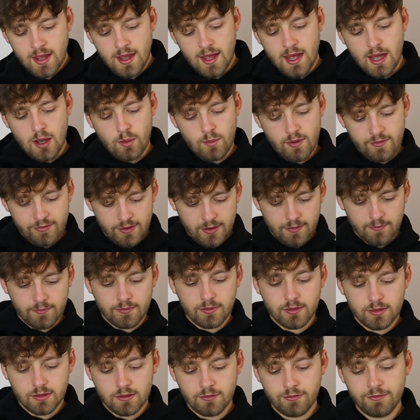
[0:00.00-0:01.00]
However,
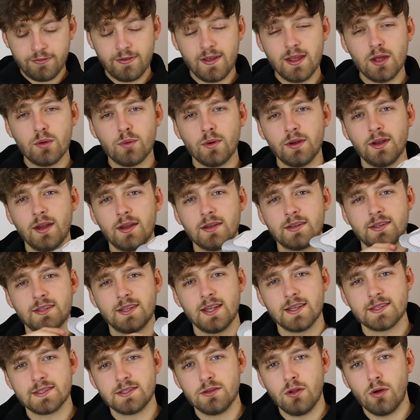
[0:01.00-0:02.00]
the fake one
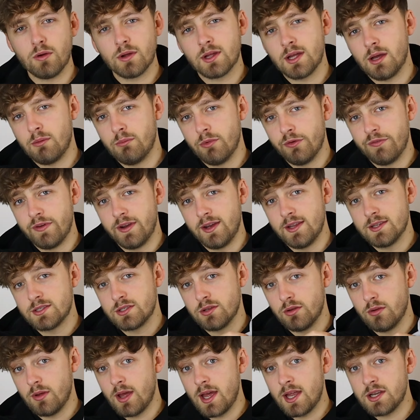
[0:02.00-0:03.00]
does not come with any,
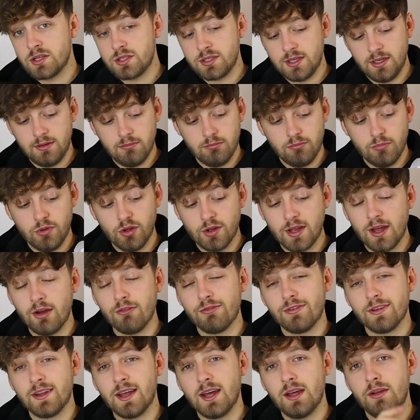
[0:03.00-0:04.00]
so actually look
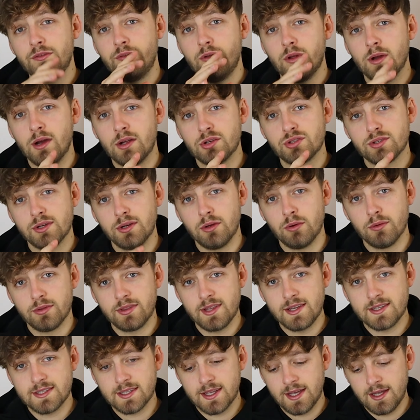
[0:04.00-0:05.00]
out for that if you are trying to
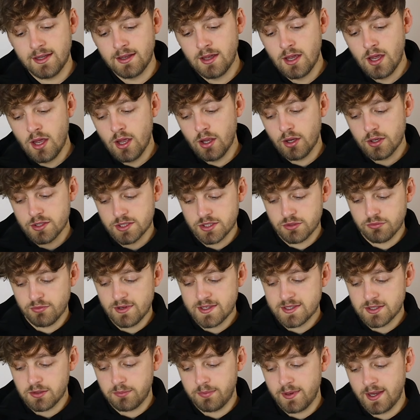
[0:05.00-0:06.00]
authenticate, because the
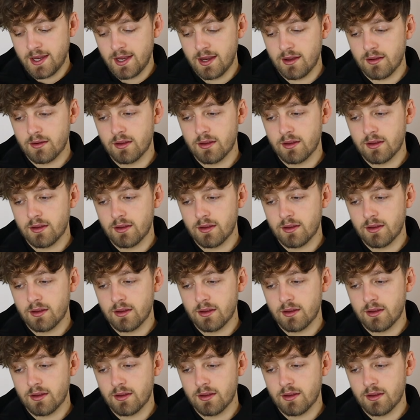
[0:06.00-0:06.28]
retail pair